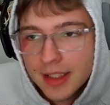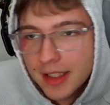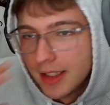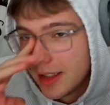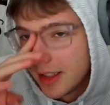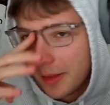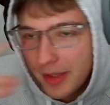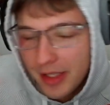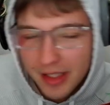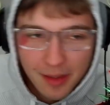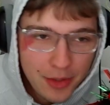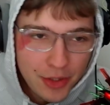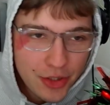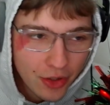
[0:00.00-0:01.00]
Let
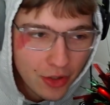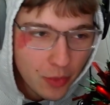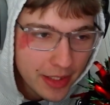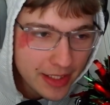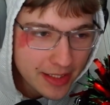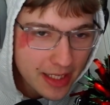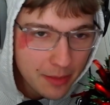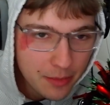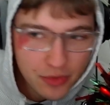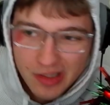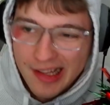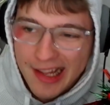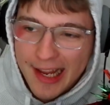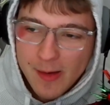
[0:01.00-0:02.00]
me show you what this game was looking like.